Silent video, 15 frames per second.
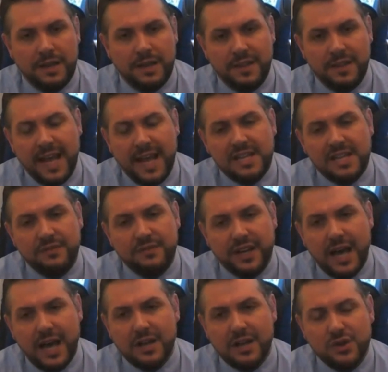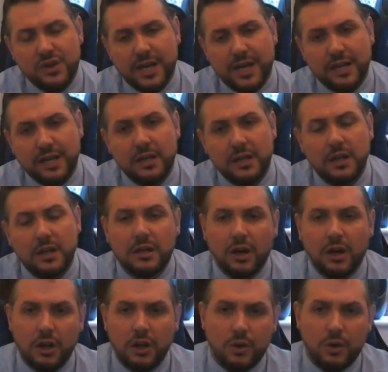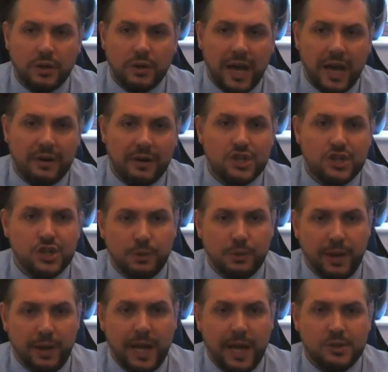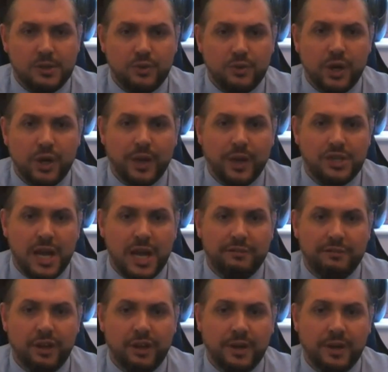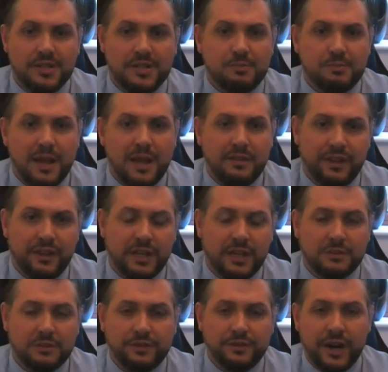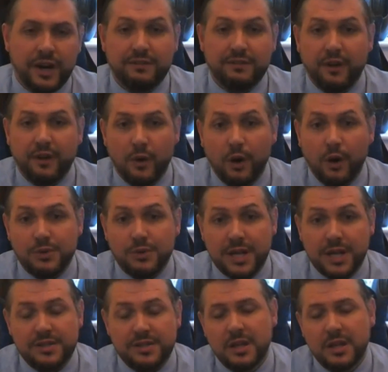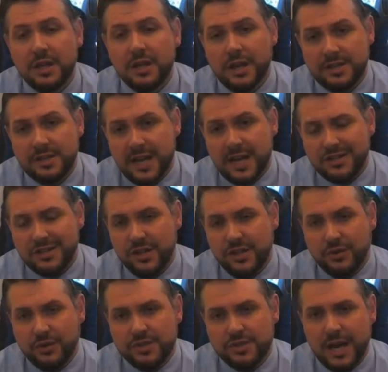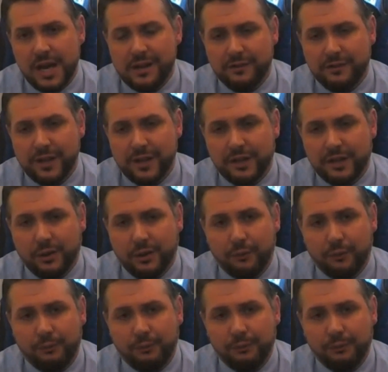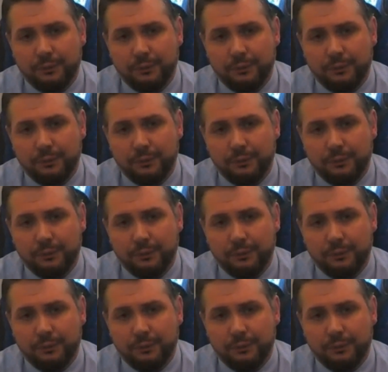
In the case of a car tracker, a local garage should be able to run a quick check for you and inspect the vehicle for any foreign objects attached to the underside of the vehicle.